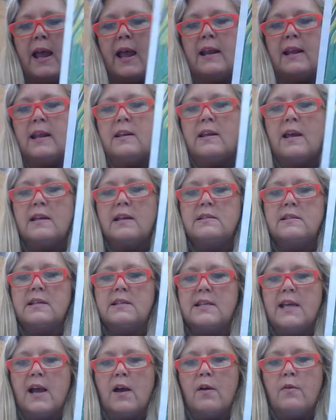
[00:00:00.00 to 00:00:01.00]
and it
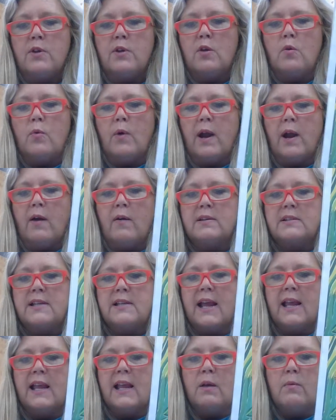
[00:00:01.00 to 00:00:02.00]
doesn't tell you where it's
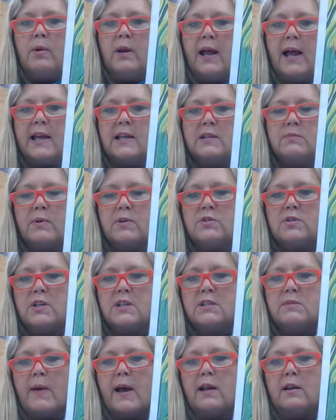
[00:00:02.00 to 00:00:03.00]
taking place, but
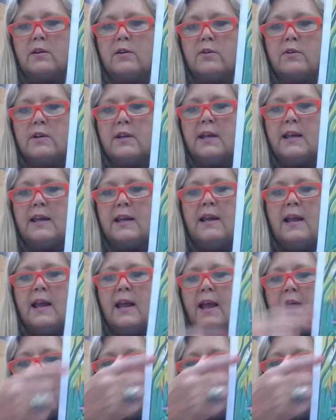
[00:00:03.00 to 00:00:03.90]
just by looking